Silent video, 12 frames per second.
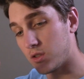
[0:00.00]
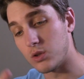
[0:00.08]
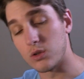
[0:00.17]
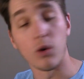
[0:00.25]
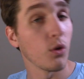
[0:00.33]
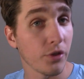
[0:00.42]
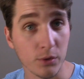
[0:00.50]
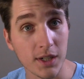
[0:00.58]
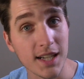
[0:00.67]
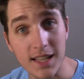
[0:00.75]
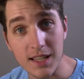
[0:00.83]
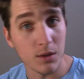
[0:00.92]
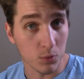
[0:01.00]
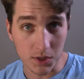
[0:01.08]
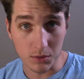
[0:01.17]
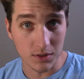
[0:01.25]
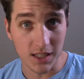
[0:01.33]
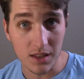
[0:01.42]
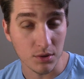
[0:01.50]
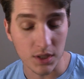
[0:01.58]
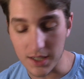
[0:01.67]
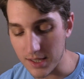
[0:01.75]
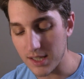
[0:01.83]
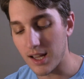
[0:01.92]
good old 3D, real D
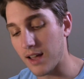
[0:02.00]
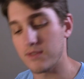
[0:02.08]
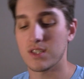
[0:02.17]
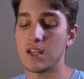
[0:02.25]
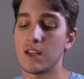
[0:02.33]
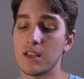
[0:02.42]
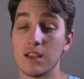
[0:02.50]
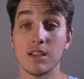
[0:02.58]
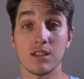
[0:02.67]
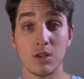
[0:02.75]
3D. I've seen it in